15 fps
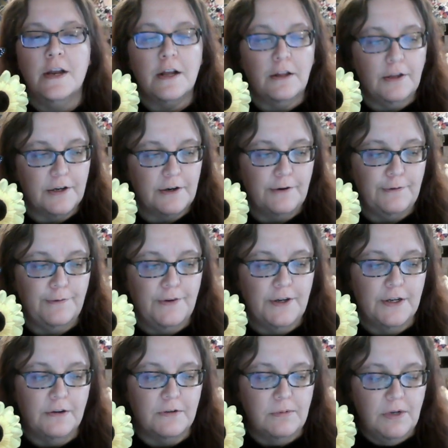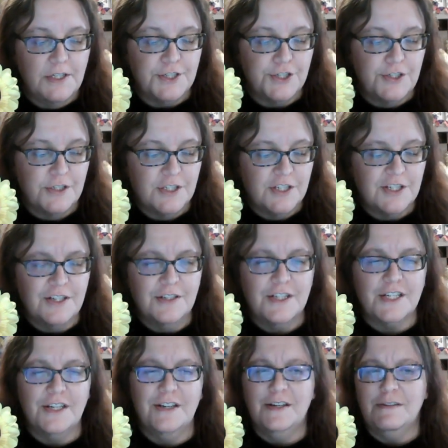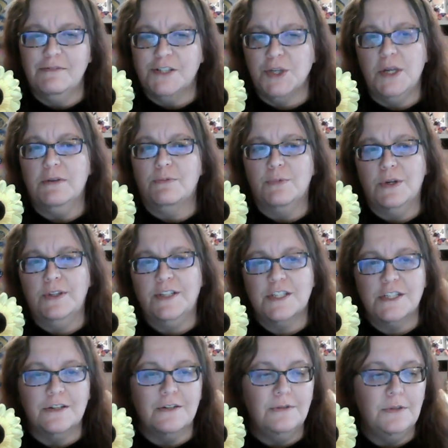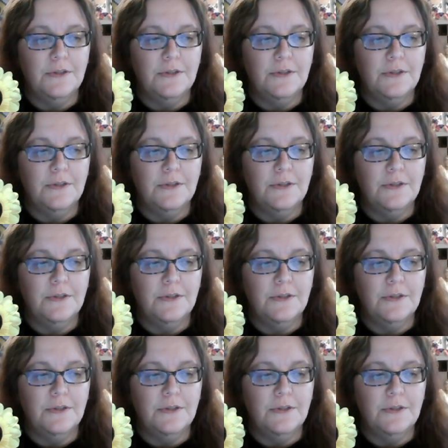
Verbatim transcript: clarifying questions to say, it was not really so,